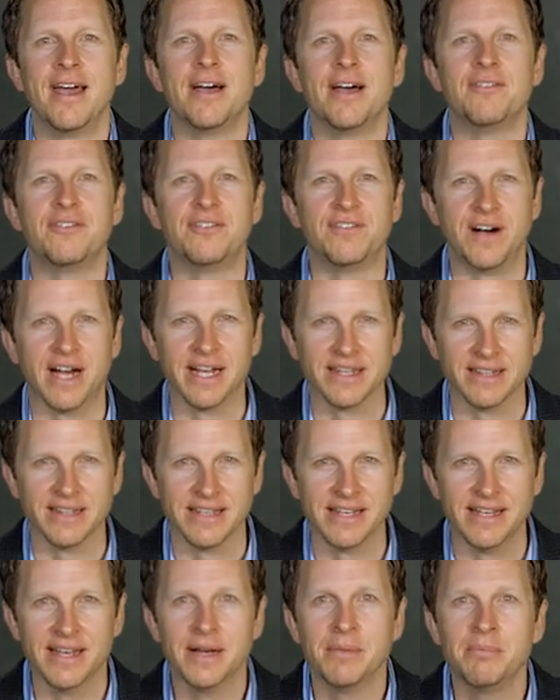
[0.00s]

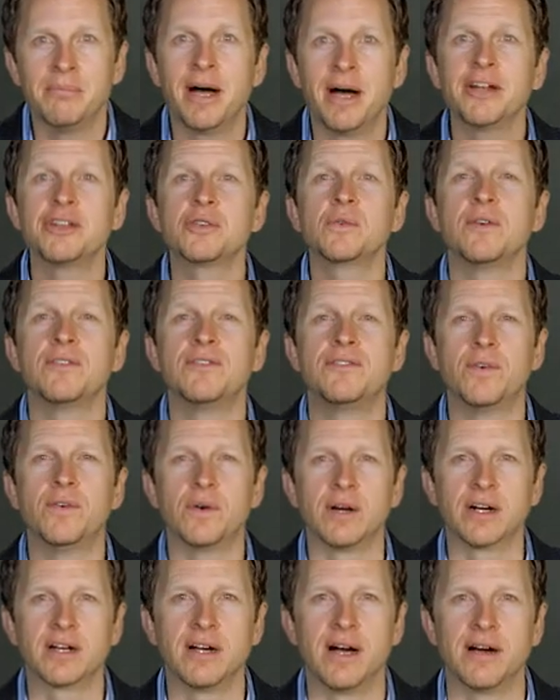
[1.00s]
Finally, Module
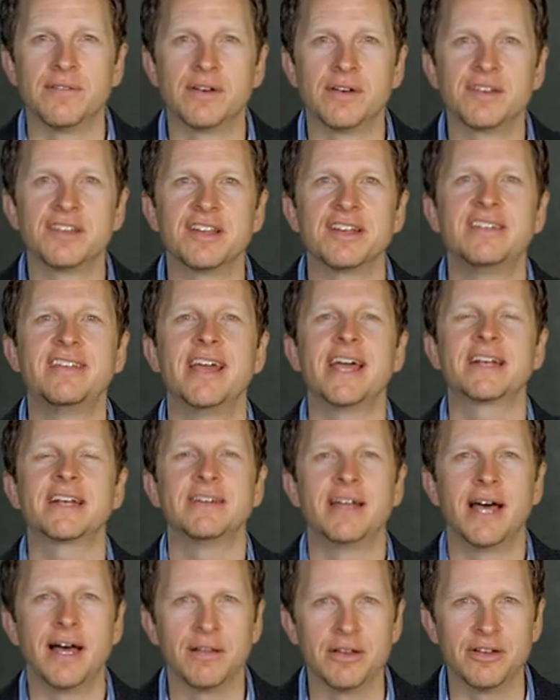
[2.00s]
4 covers
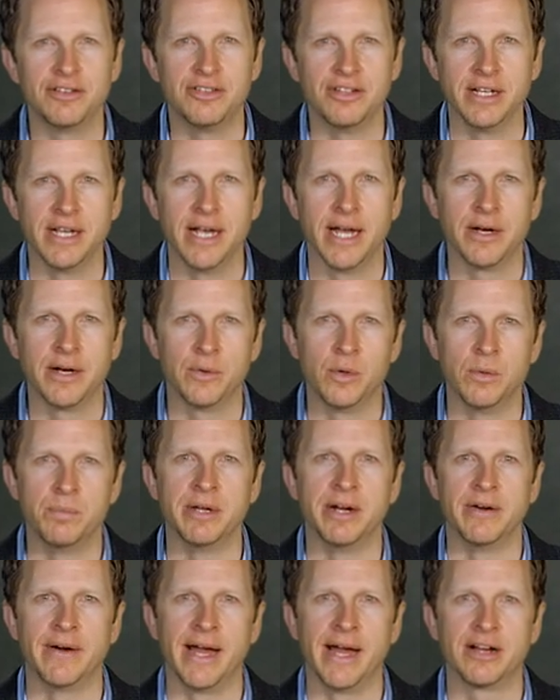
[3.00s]
technology and group
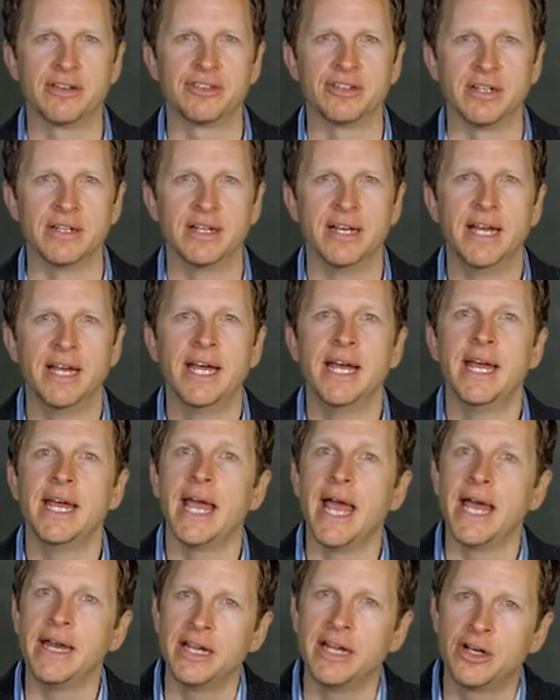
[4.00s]
interaction,
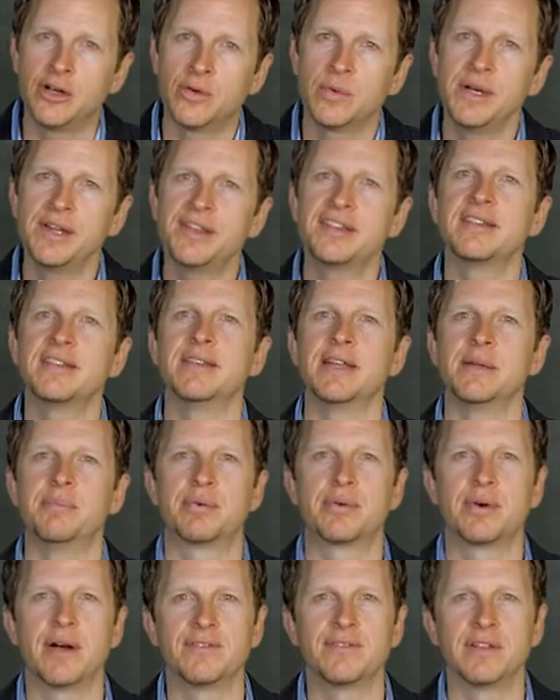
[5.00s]
an increasingly
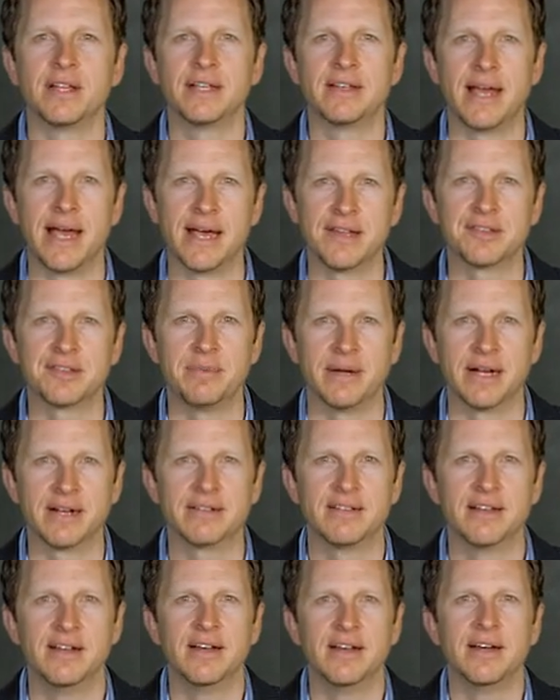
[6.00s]
prevalent
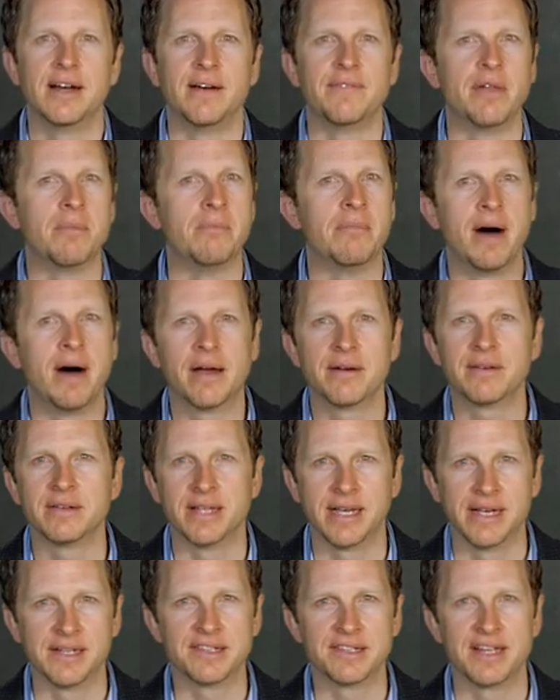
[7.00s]
aspect of the modern
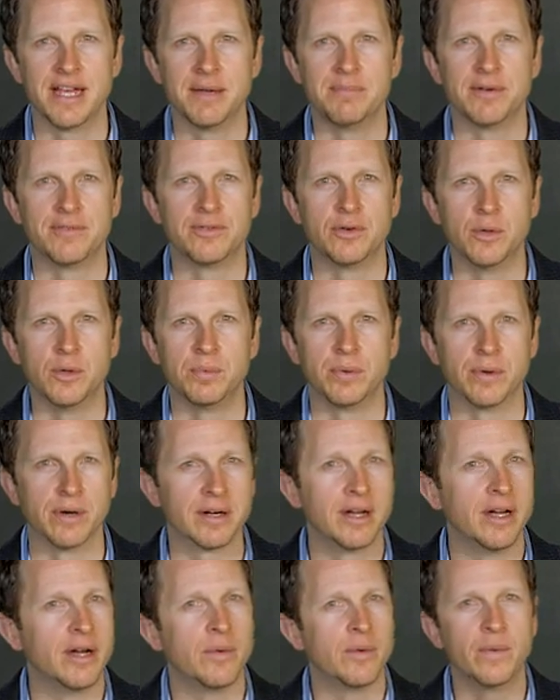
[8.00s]
landscape of group
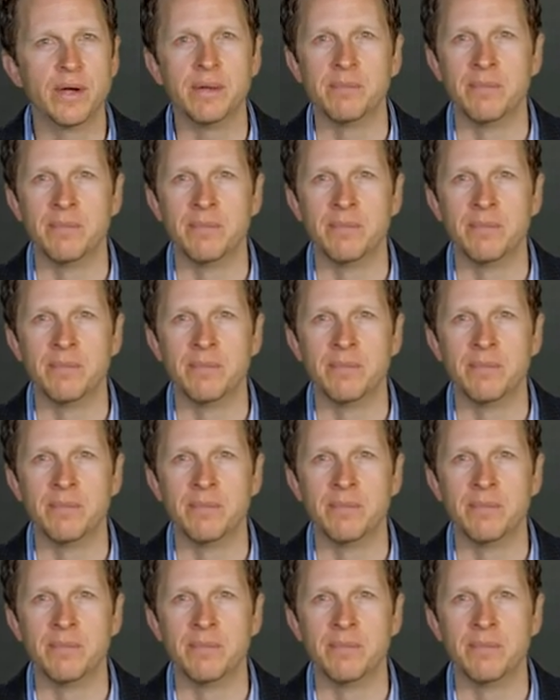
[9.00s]
work we